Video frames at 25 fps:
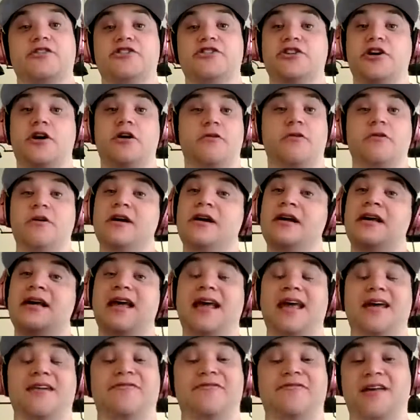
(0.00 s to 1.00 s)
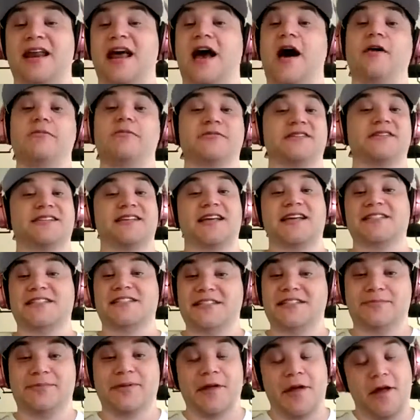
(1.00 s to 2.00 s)
So if it helps us get to
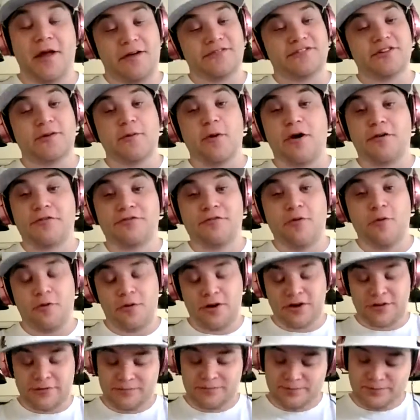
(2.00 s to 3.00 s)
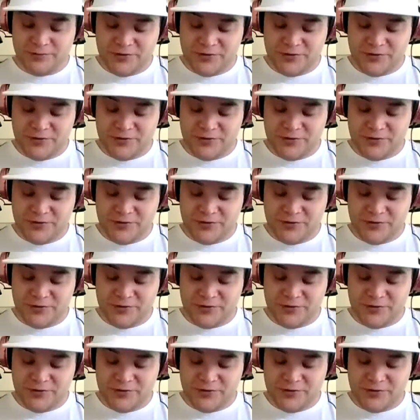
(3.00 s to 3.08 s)
the playoffs, I'm all for it.